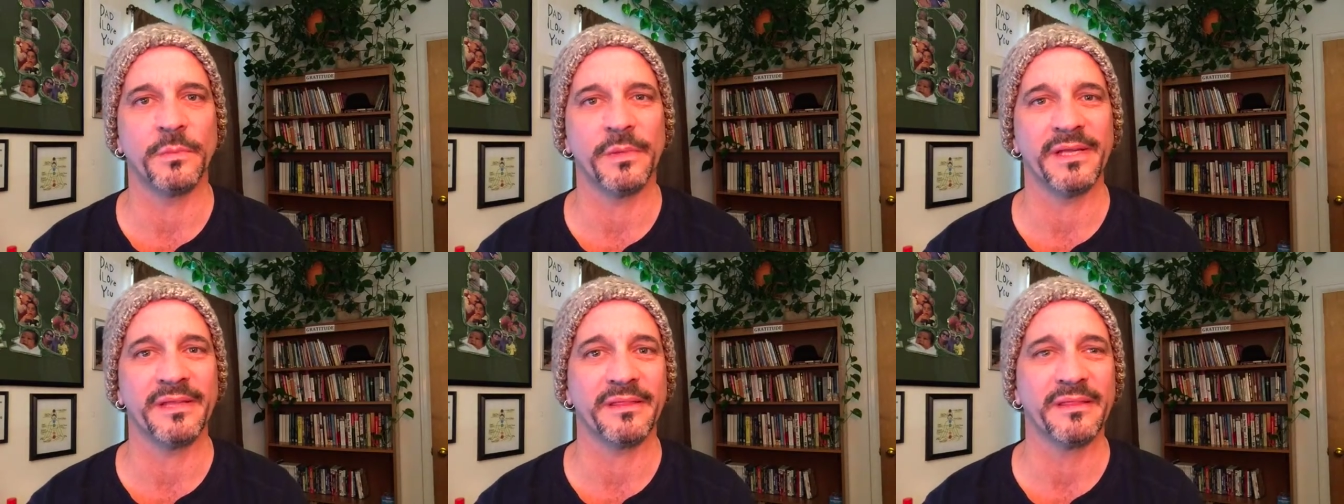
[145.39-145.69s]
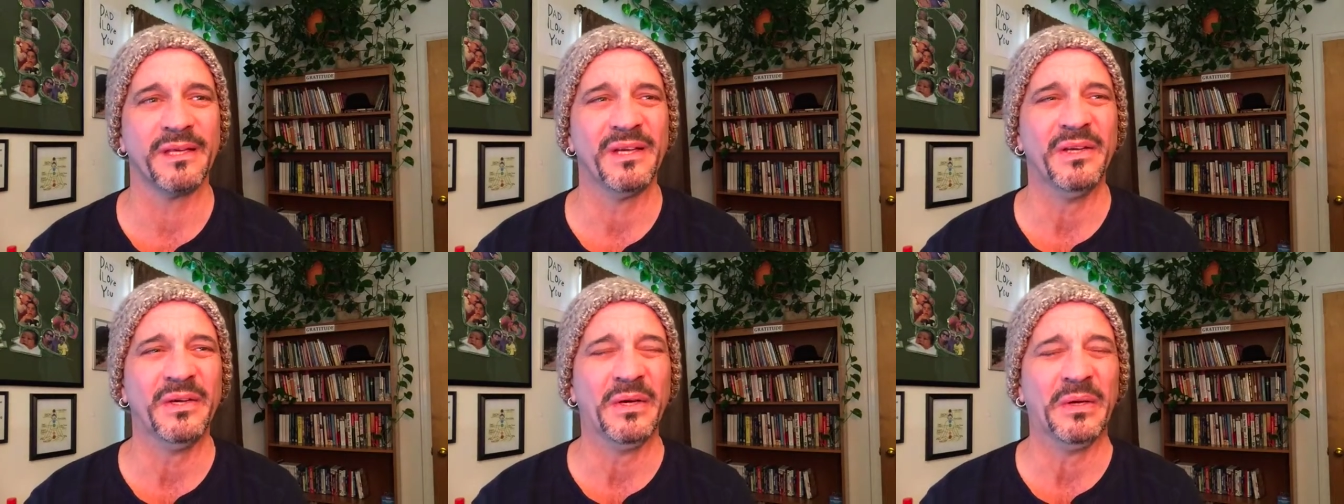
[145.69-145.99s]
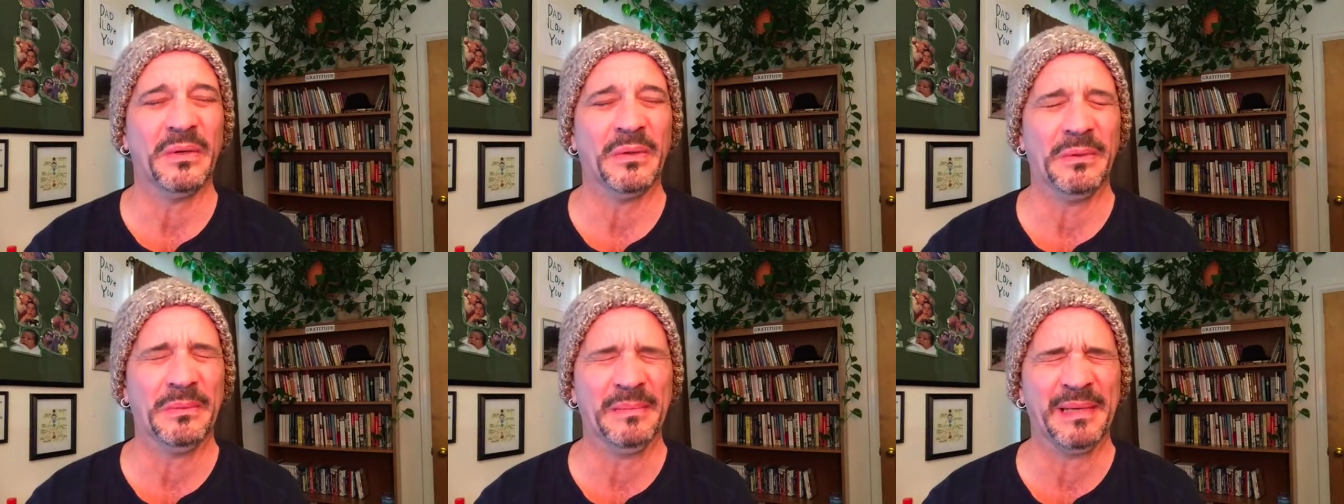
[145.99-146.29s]
with,
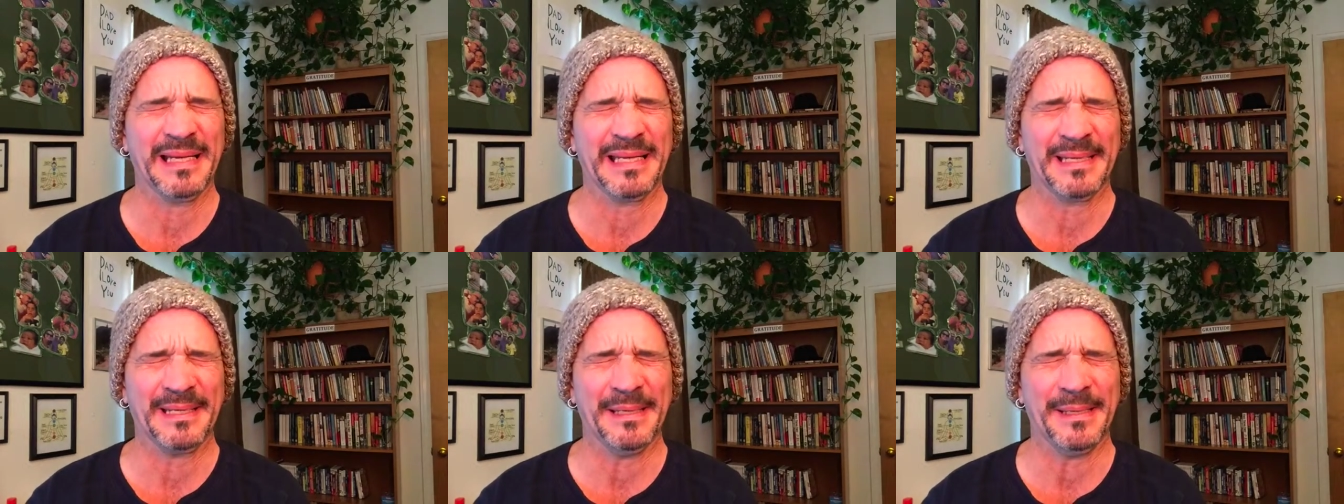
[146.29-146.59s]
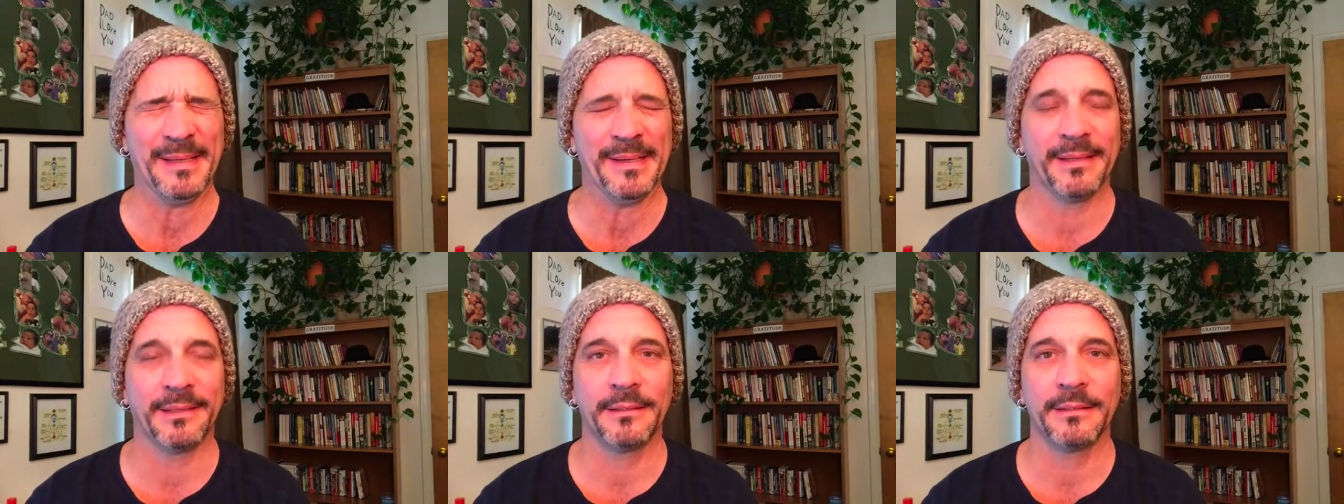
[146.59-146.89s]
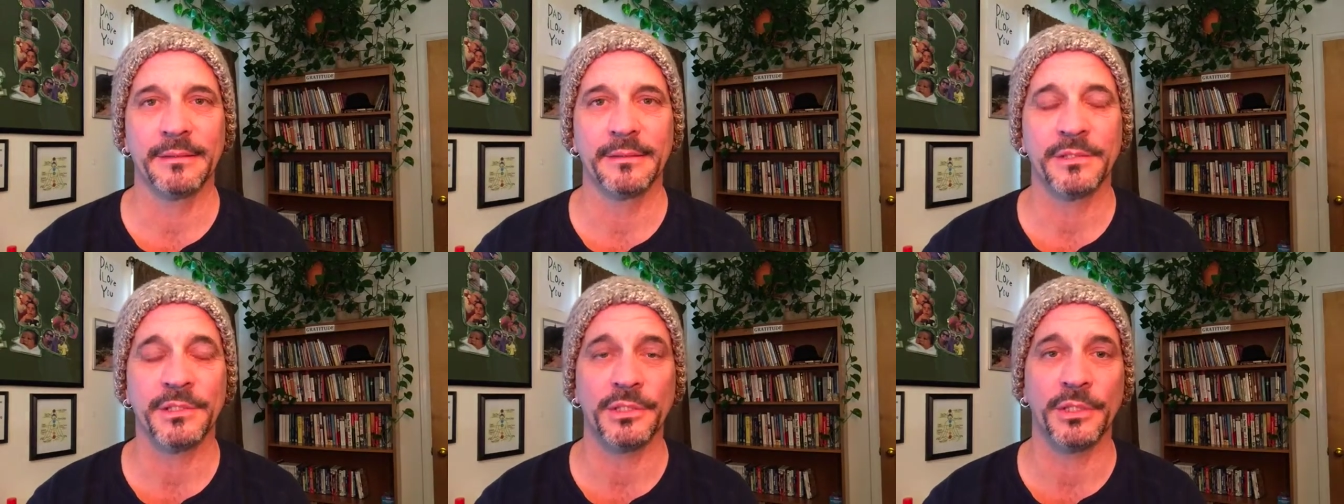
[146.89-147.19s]
oh my God.
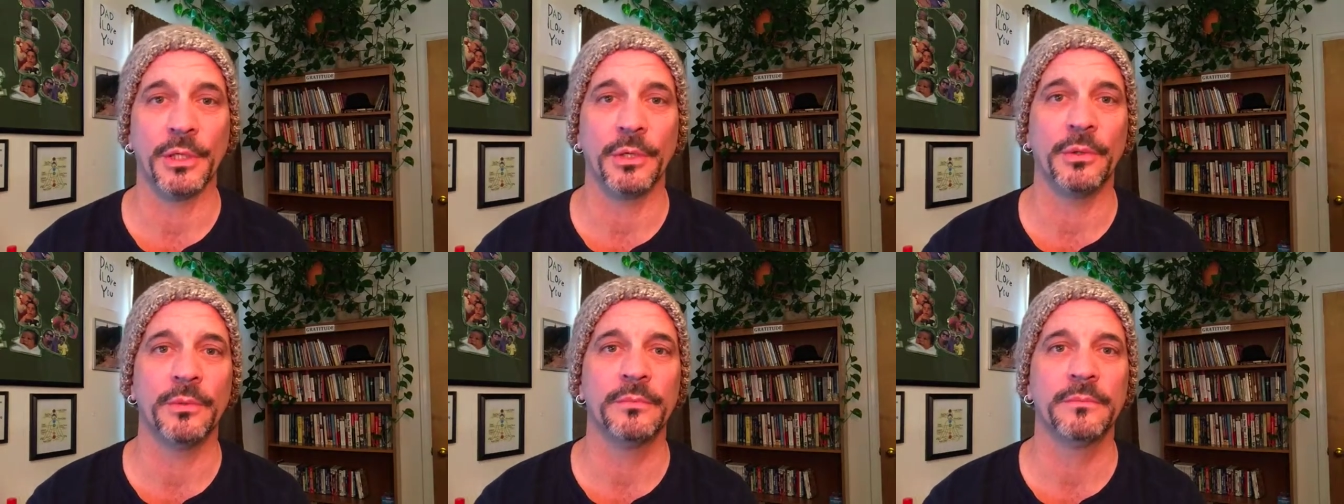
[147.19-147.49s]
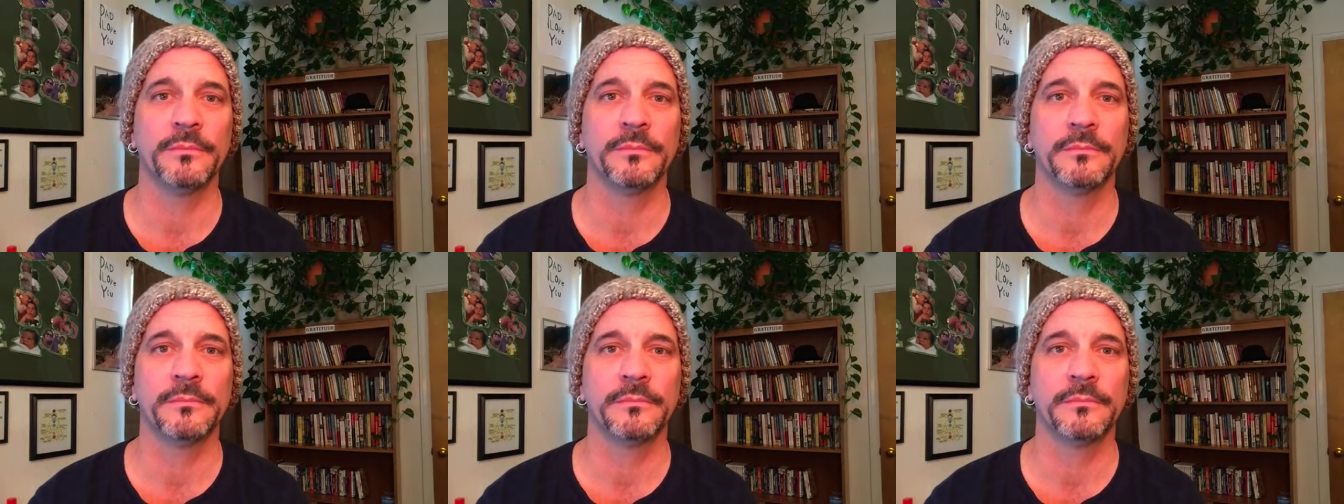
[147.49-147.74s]
So